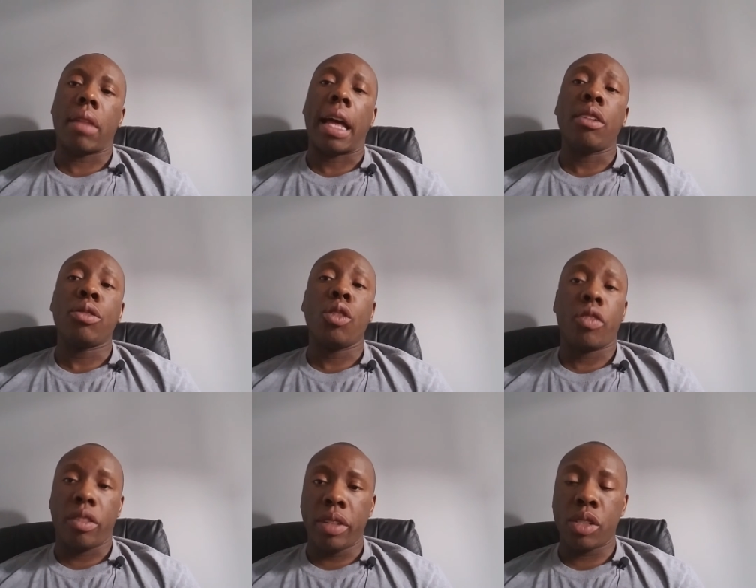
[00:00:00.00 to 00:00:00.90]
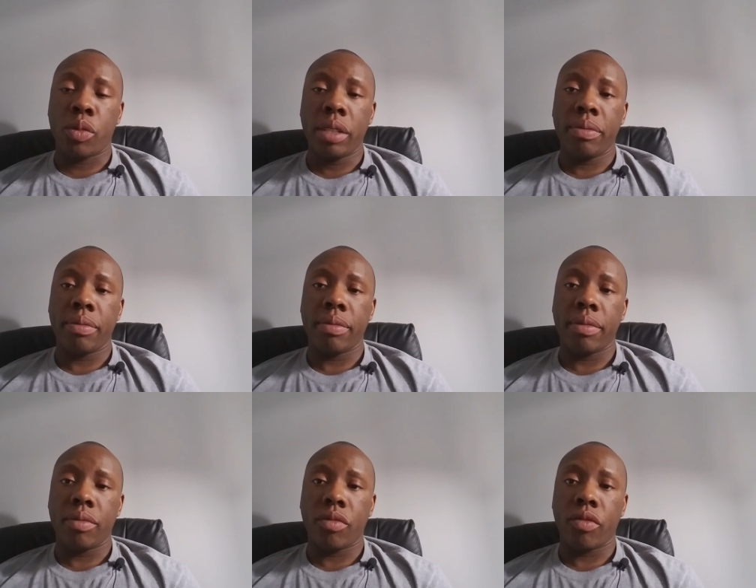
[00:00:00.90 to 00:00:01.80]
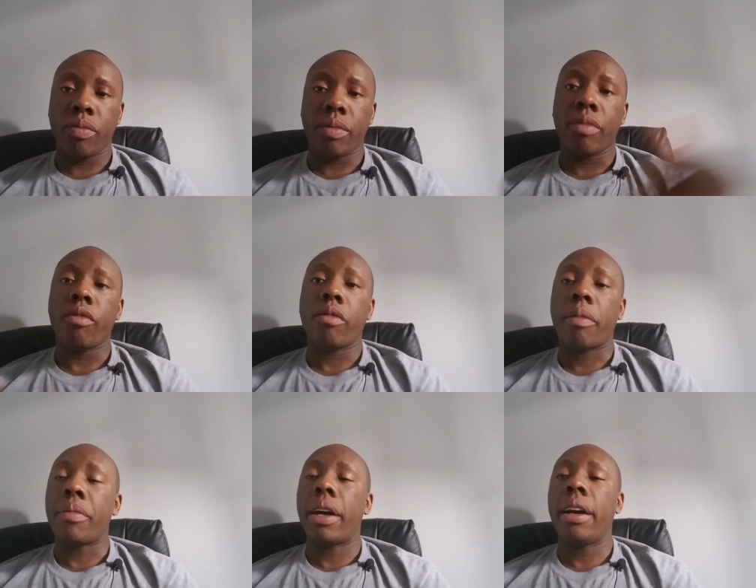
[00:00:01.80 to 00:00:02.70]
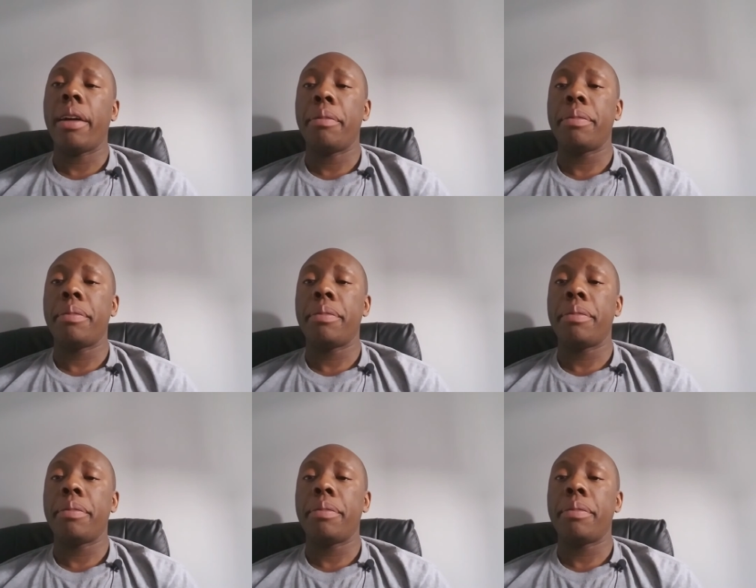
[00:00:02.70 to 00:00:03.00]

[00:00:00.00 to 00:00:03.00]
I don't know if there is one. Um,